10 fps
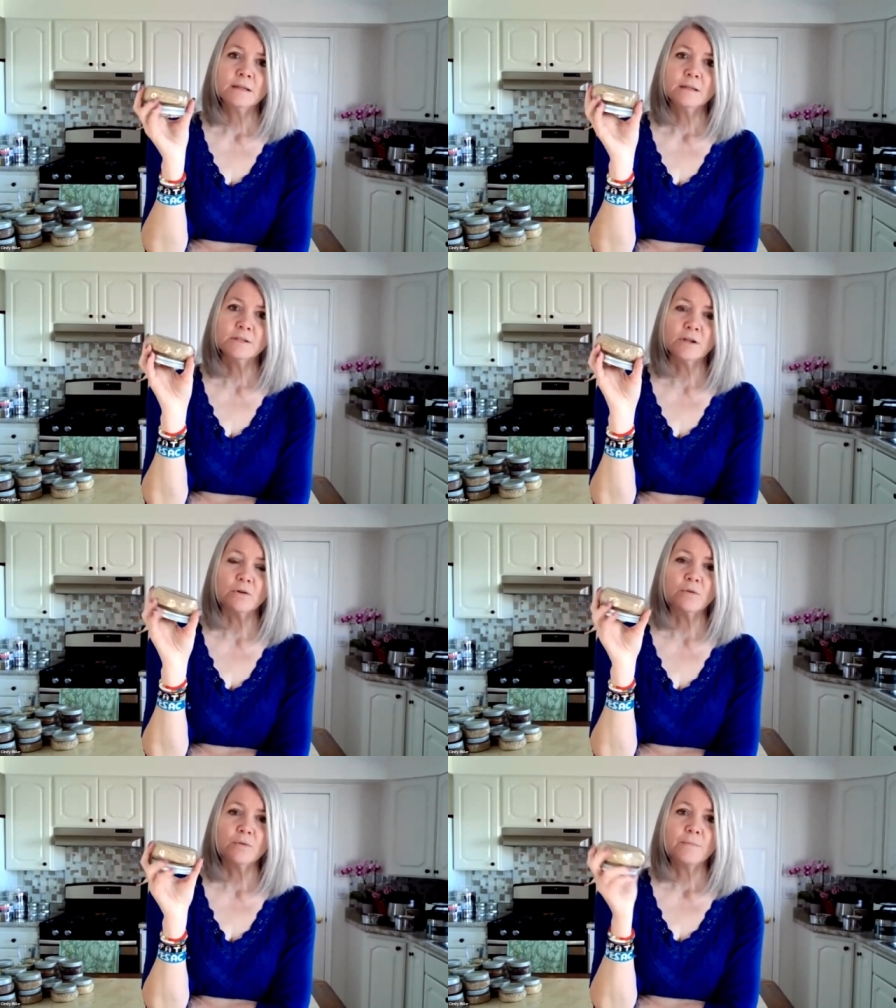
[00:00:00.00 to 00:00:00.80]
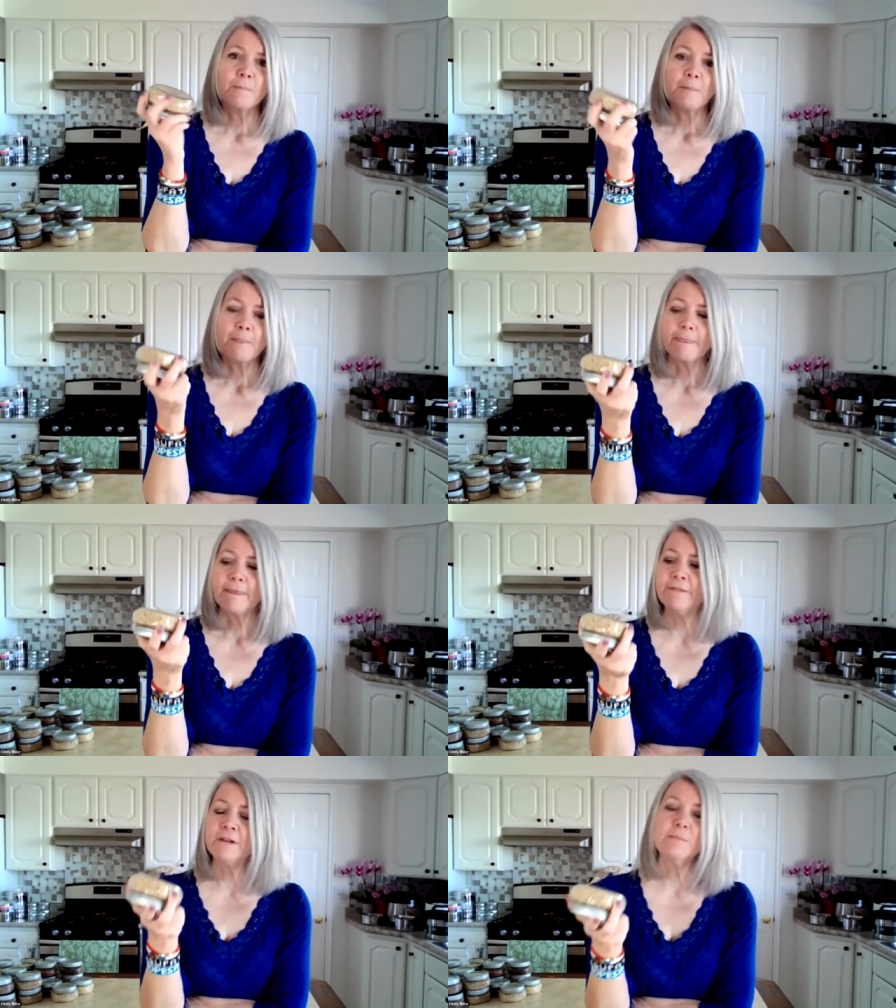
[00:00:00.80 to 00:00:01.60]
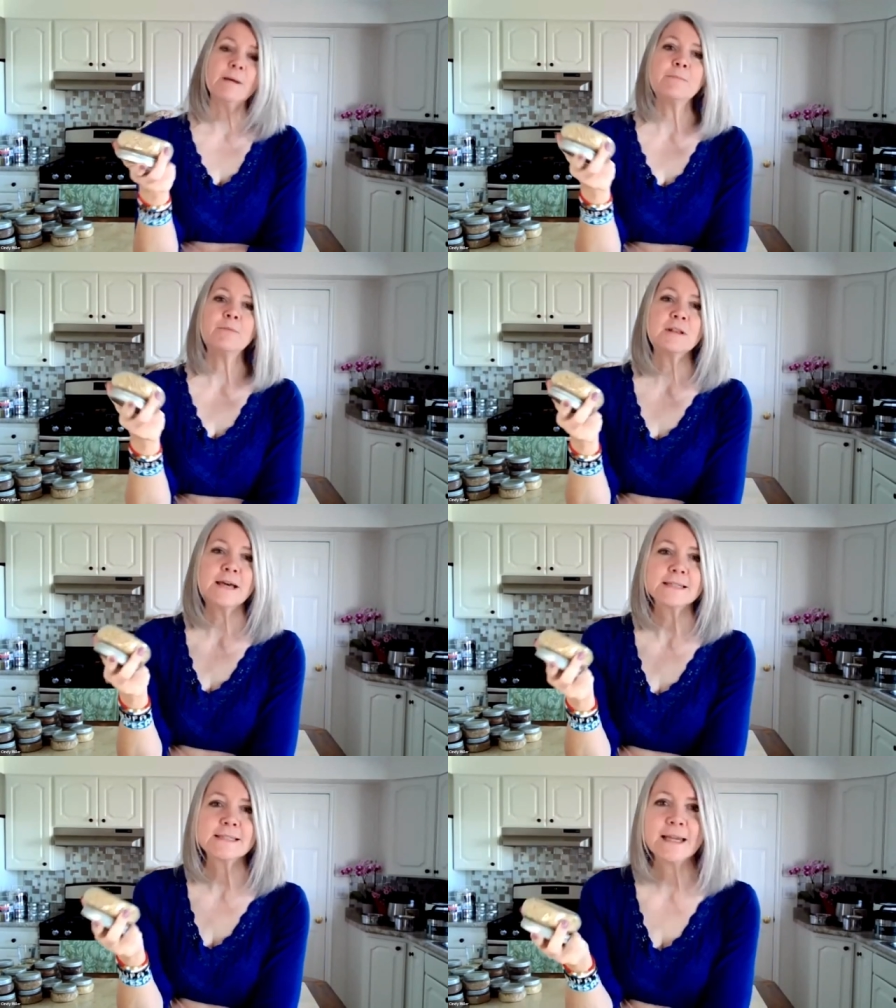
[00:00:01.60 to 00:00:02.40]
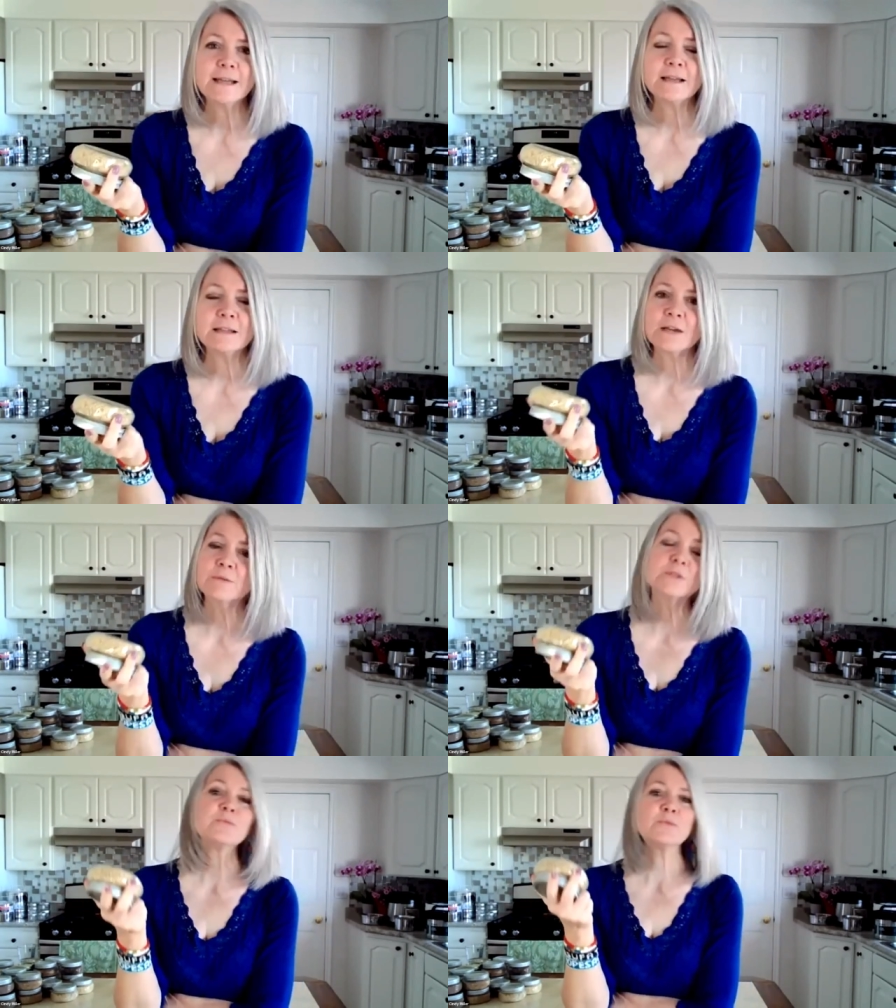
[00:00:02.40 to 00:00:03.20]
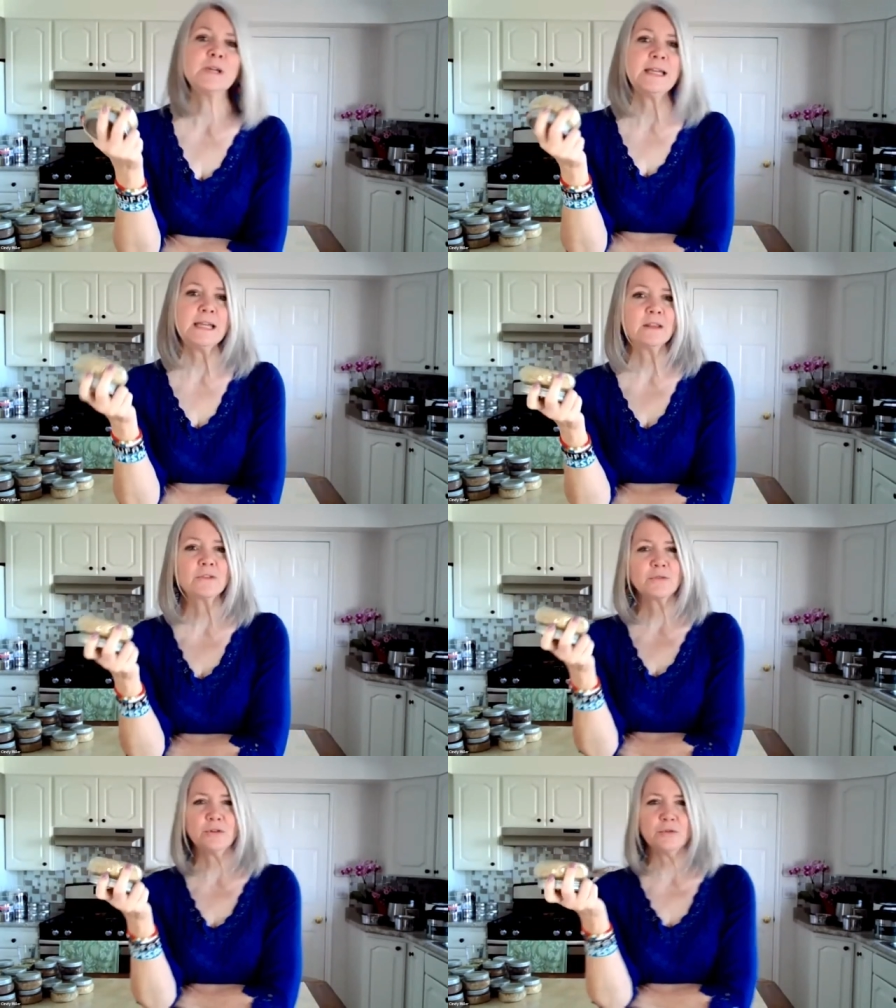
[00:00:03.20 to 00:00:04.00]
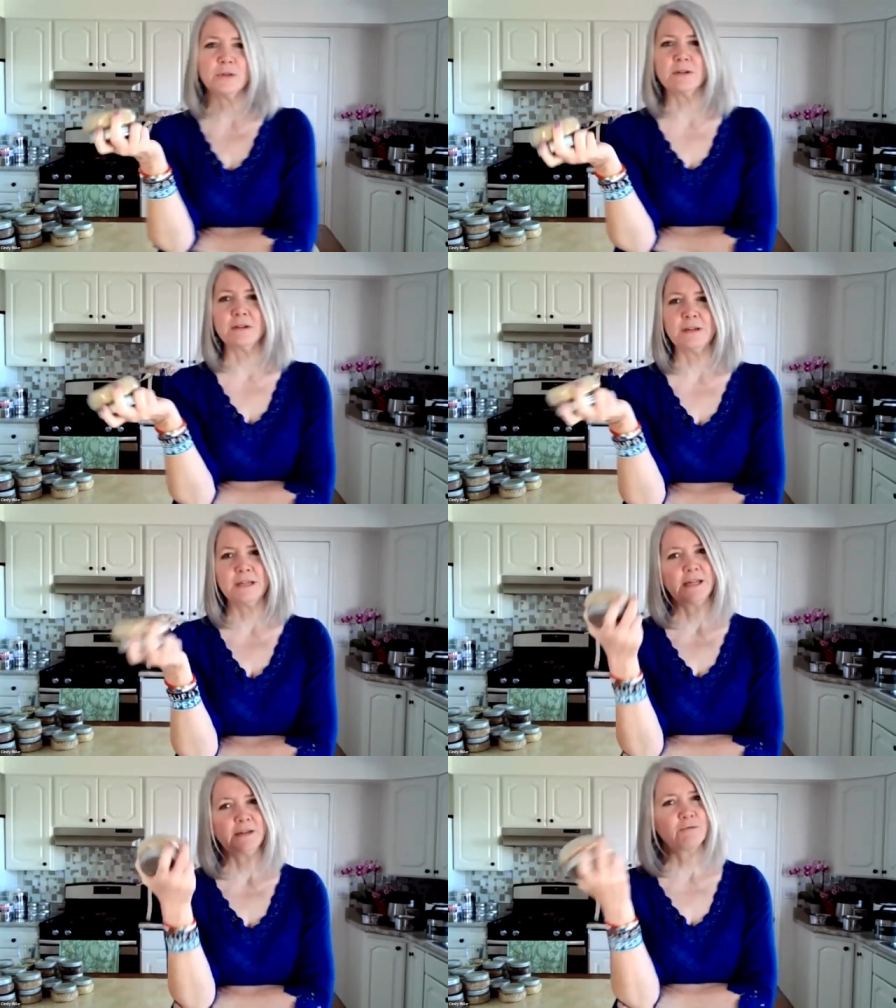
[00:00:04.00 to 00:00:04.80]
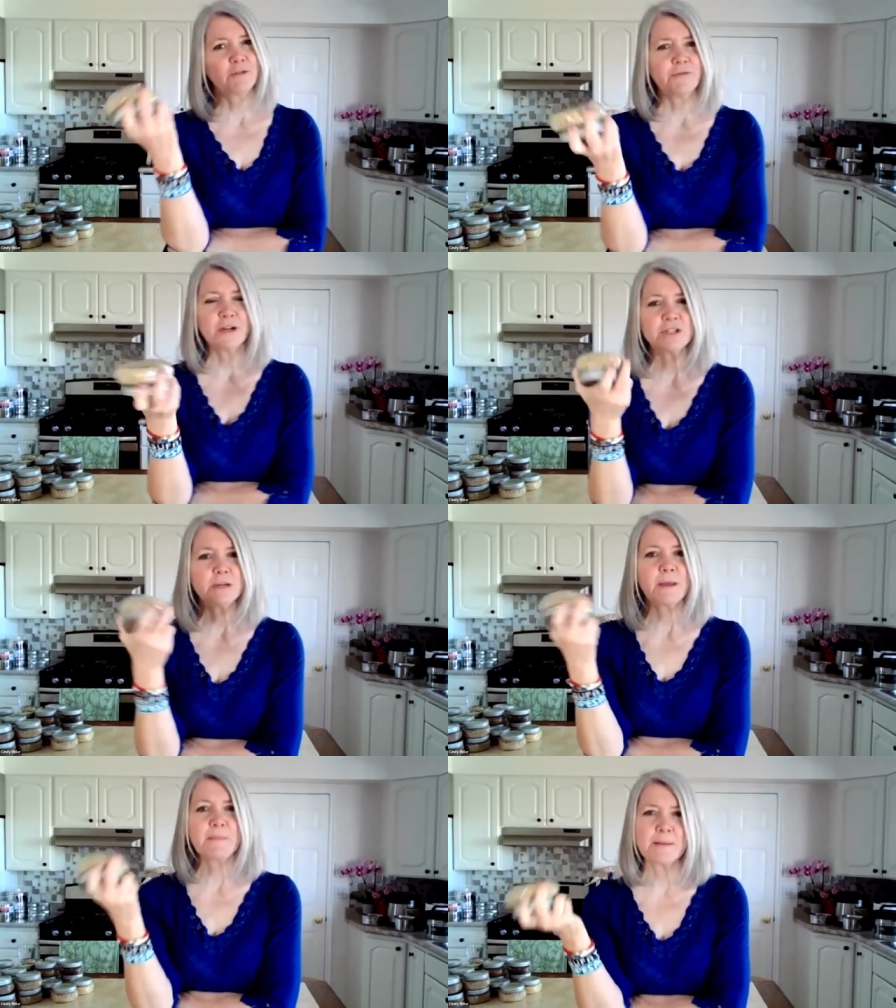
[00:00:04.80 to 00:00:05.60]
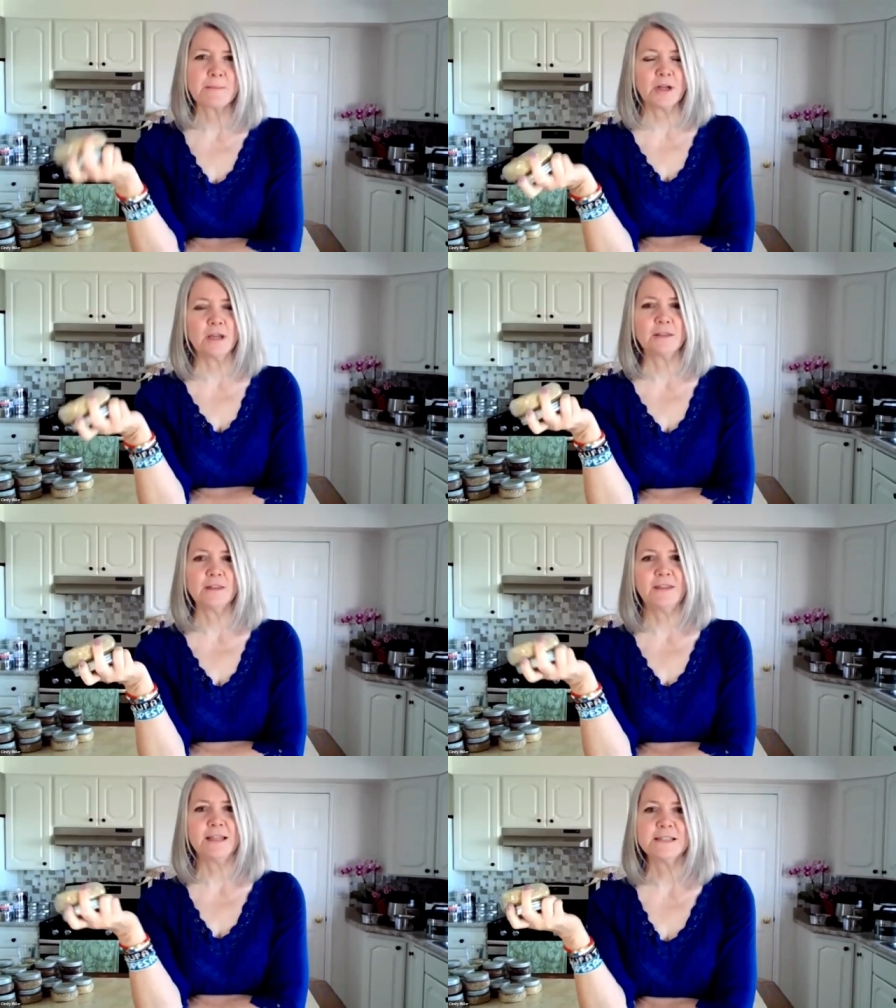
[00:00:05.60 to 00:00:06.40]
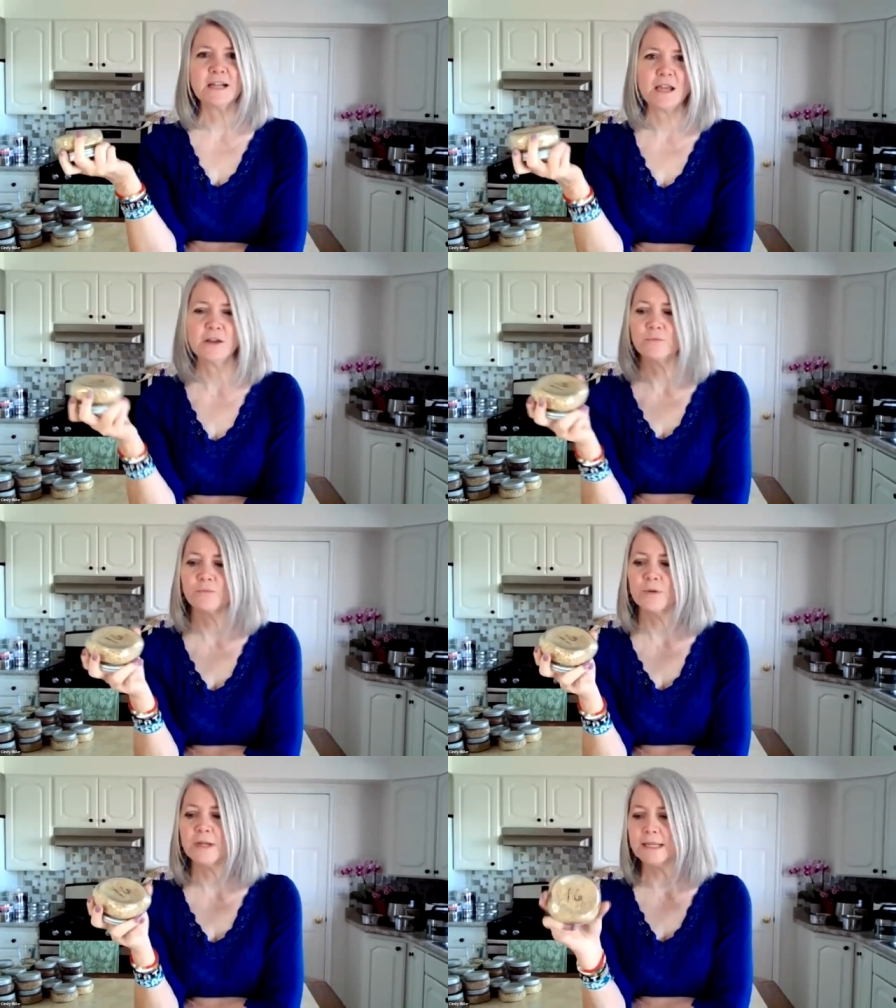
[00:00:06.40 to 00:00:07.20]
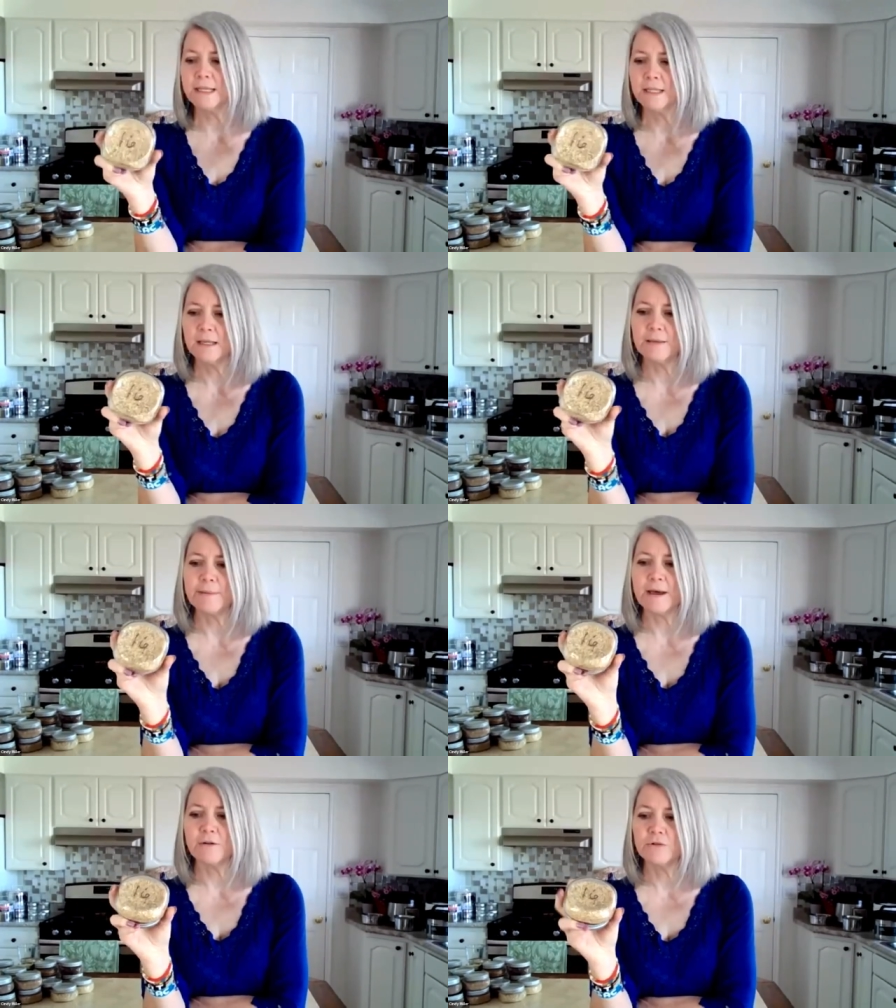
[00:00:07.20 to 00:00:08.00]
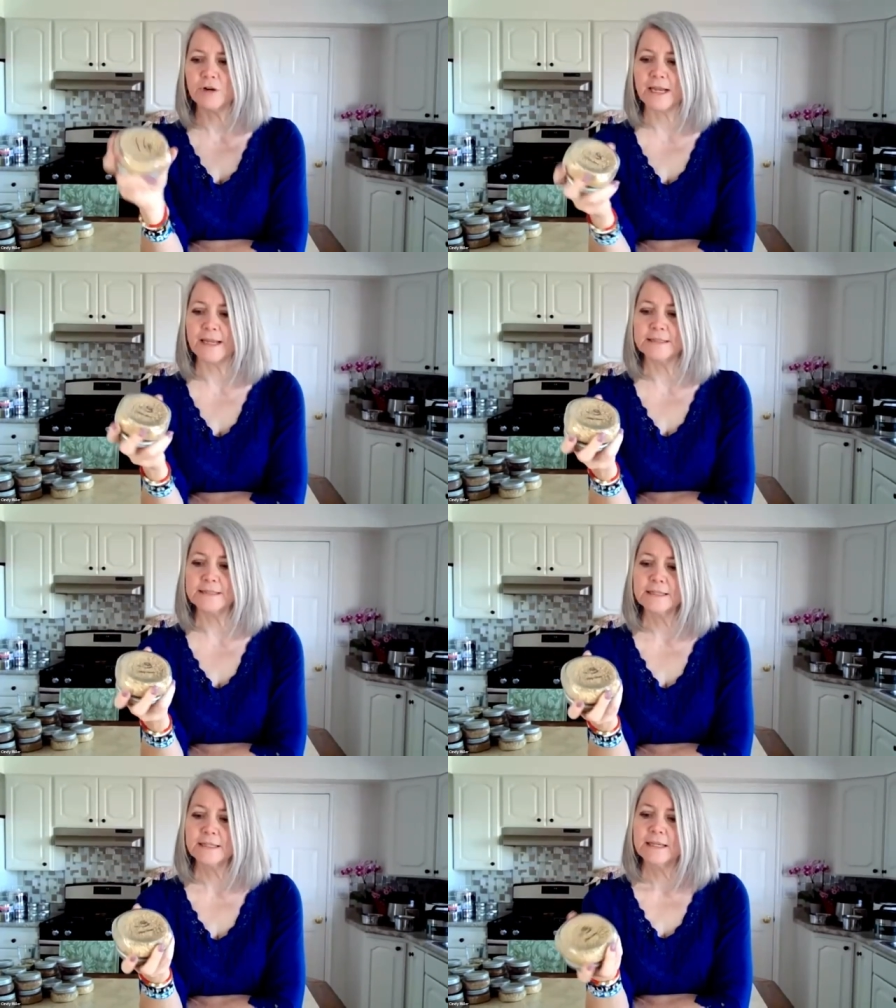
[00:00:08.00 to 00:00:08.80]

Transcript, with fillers: So, even in my book last night, as I was reading through and getting refreshing my memory on the things that I had written about grains,